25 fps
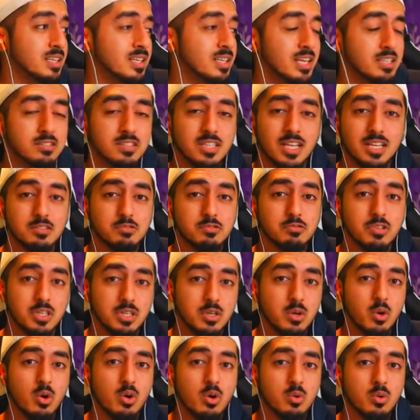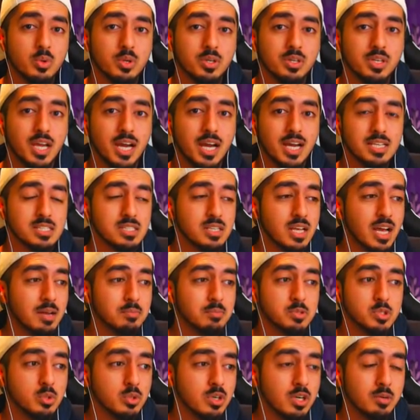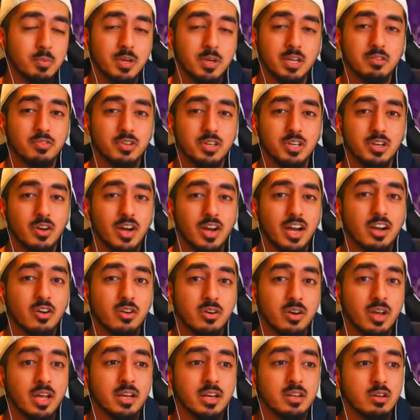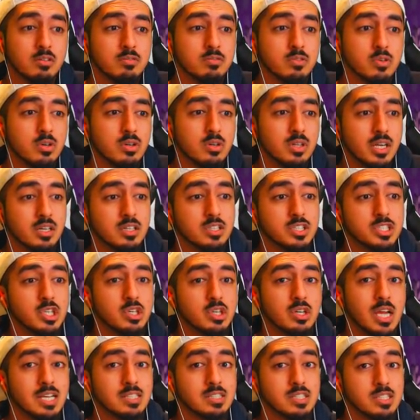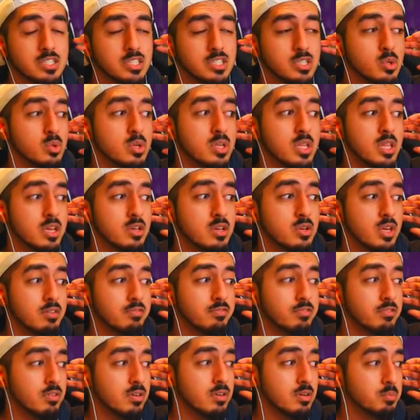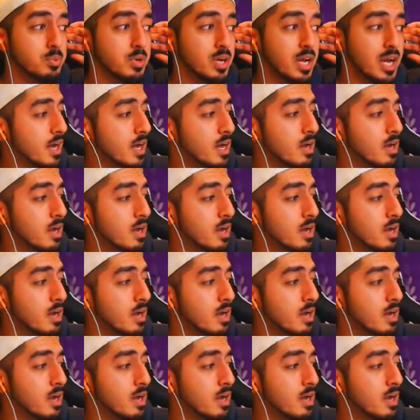Yeah, that's really awkward, guys. I'm still gonna make a video. I got 90 overall. I'm gonna show you guys the scooter that you get for it.